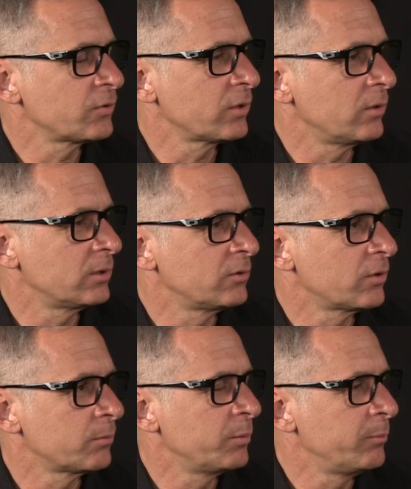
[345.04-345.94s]
ago to
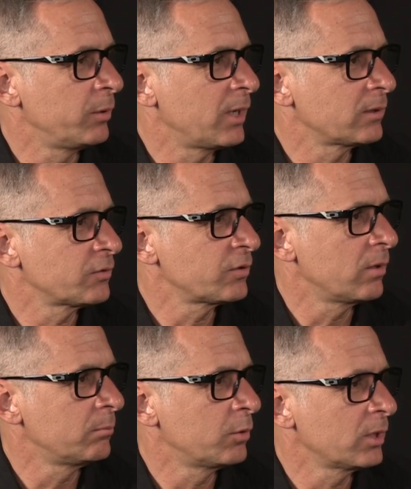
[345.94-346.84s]
turn people on to
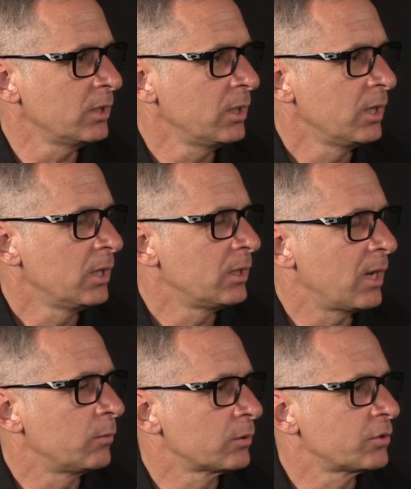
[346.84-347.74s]
snowboarding.
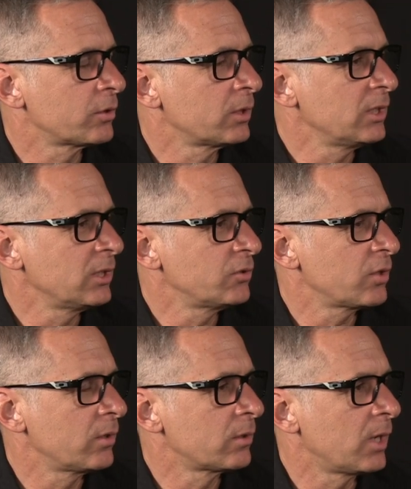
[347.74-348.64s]
Now we're turning each
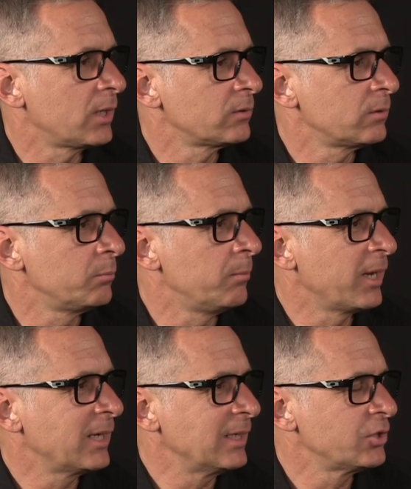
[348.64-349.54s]
other on to
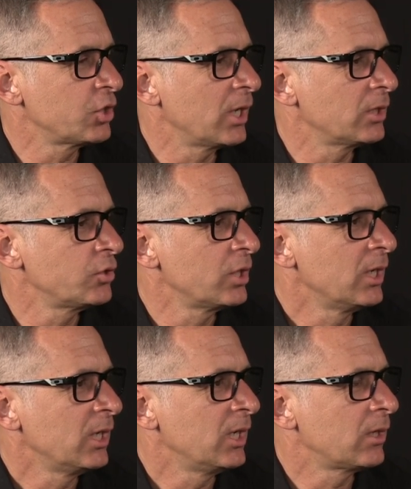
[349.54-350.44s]
making change
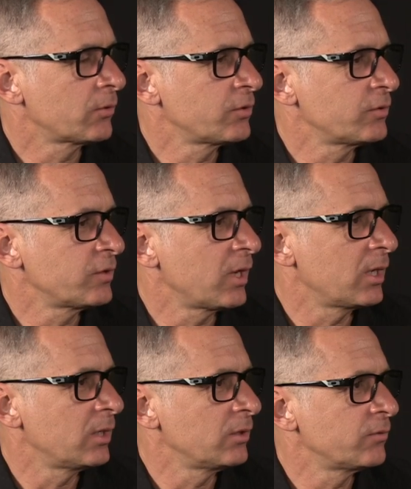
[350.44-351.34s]
in our
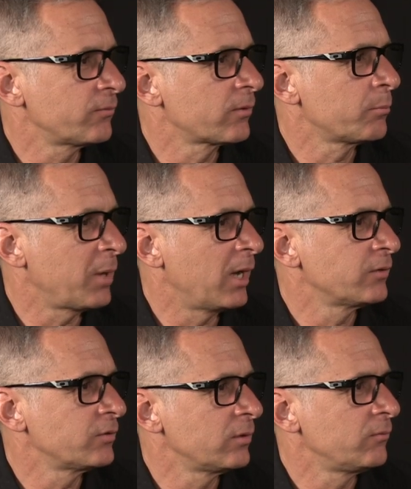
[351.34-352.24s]
societies for a
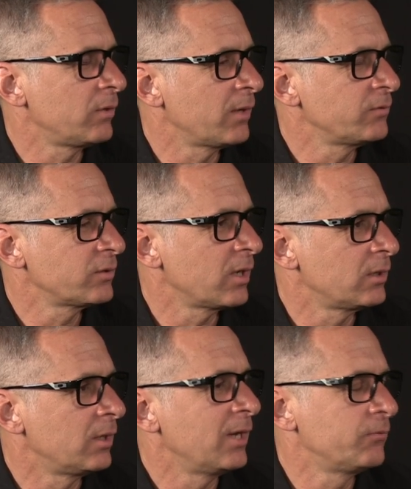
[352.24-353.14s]
positive
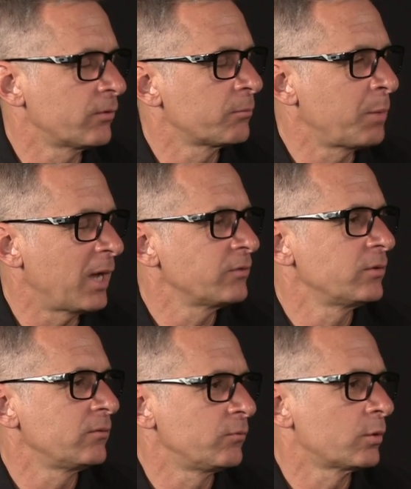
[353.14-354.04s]
lifestyle, for a
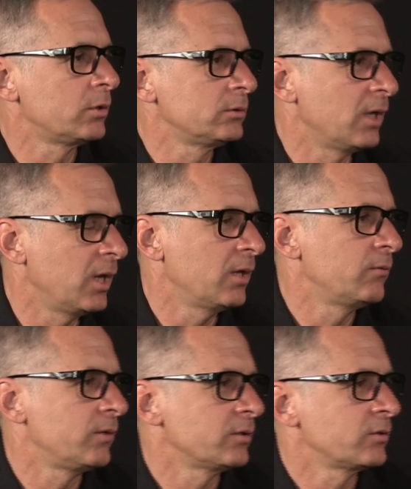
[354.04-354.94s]
positive world ahead
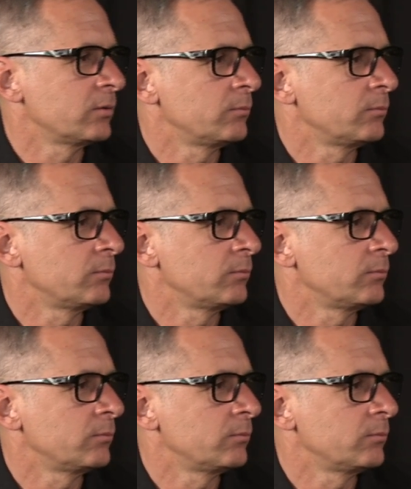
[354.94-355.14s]
of us.